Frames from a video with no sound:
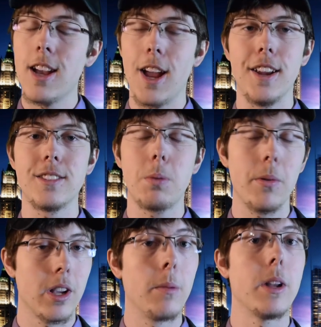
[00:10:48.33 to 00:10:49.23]
And it's
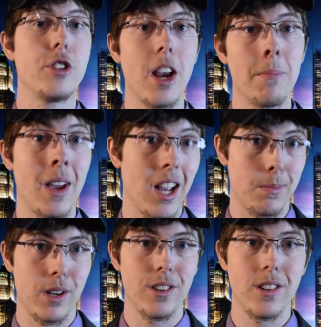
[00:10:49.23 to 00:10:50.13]
probably going to be jam-packed
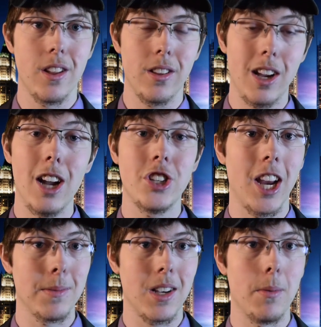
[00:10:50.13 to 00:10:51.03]
because of the CoD
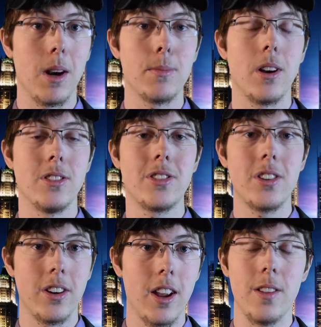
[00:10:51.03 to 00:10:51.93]
Champs coming up on
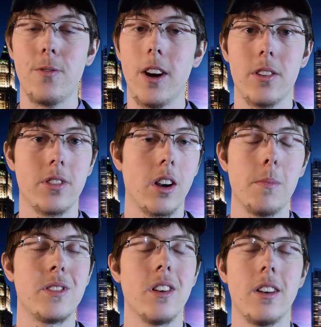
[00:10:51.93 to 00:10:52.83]
Sunday. The finals are going to
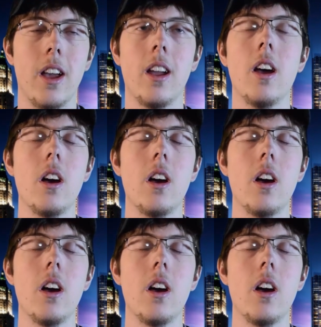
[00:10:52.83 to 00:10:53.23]
be Sunday.